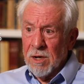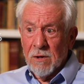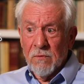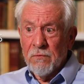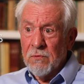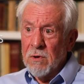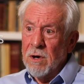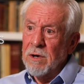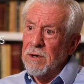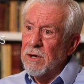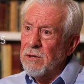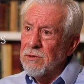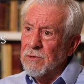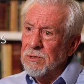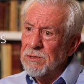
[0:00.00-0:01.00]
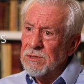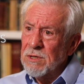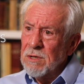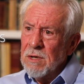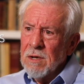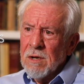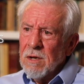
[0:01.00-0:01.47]
and for our elders.
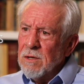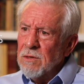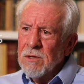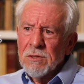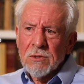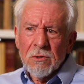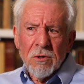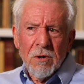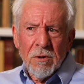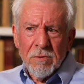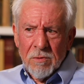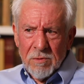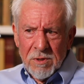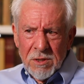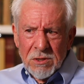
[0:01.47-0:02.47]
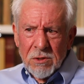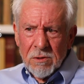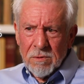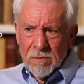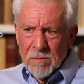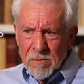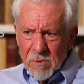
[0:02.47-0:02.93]
These
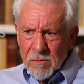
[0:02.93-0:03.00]
are